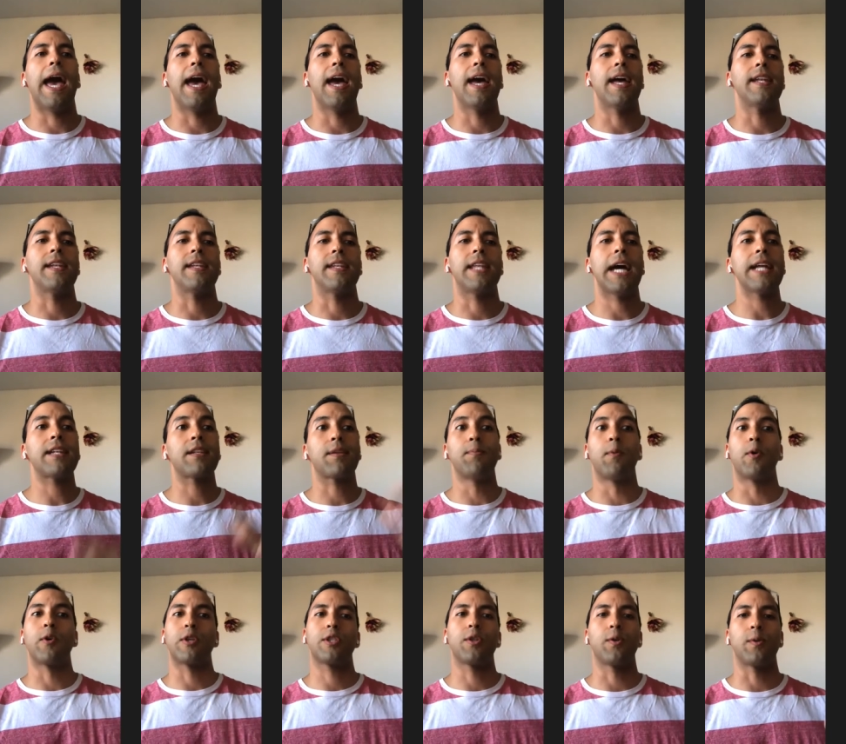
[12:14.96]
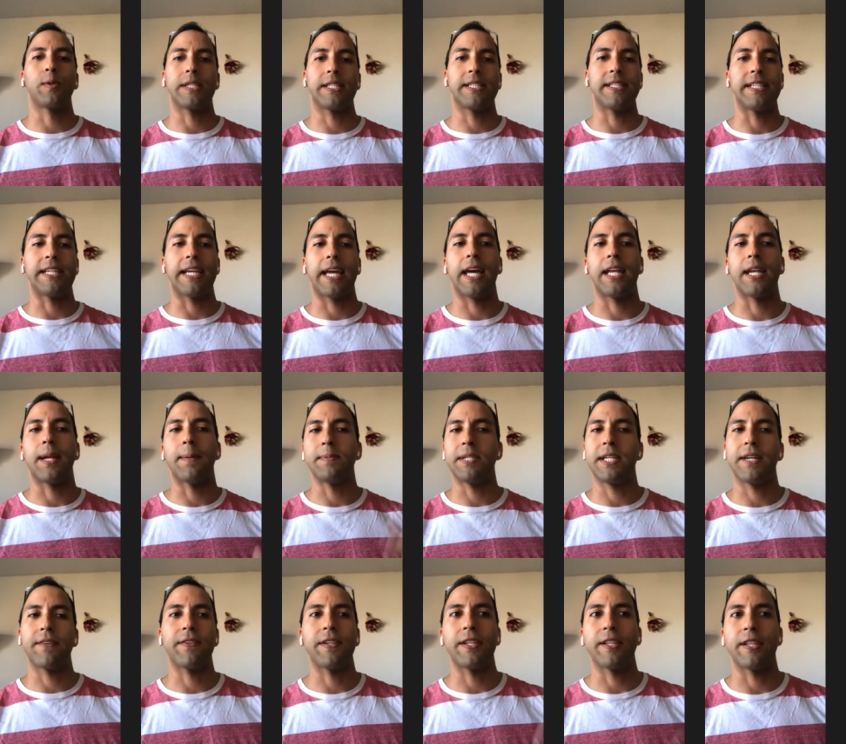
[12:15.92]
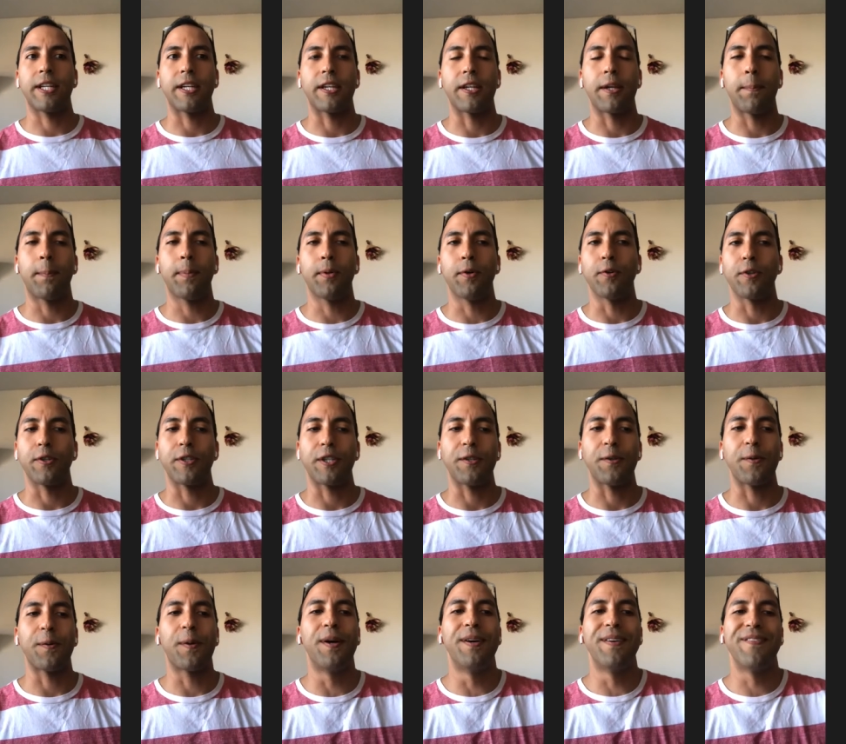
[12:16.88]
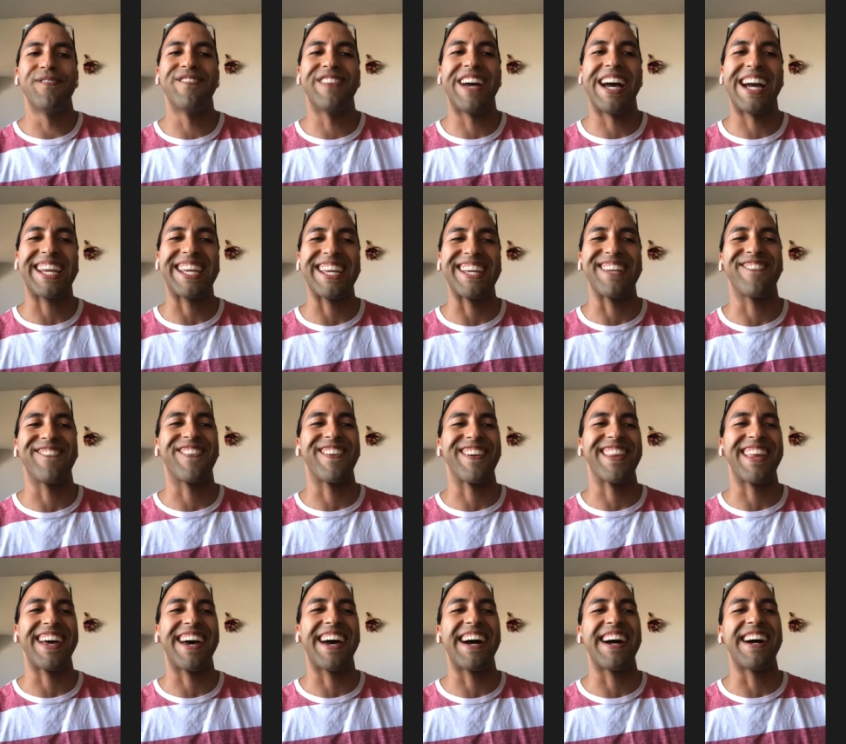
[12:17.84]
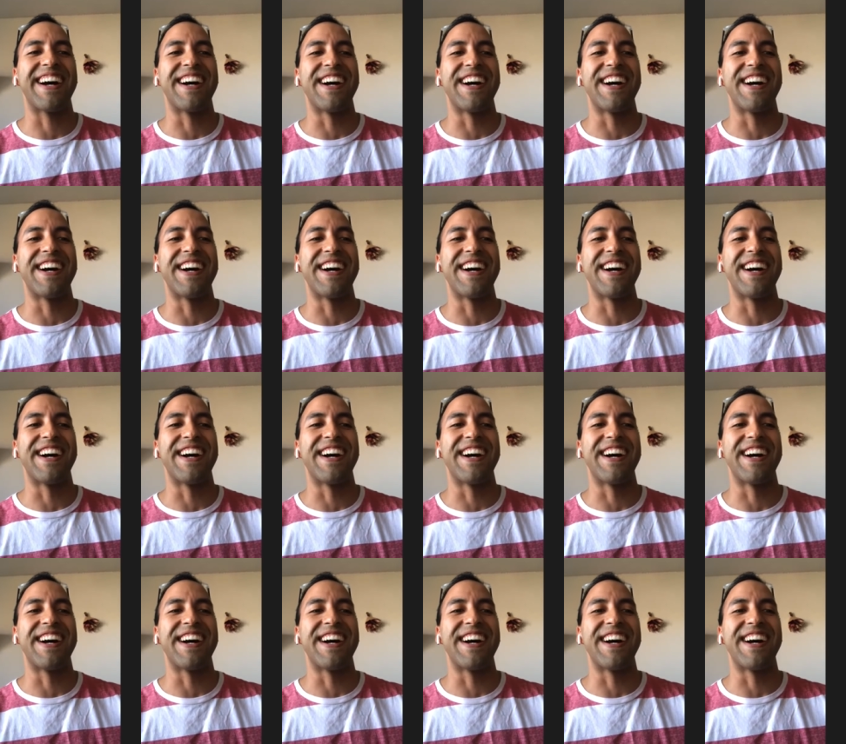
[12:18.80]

And that's more towards the end. I'm definitely going to pull you back in for that.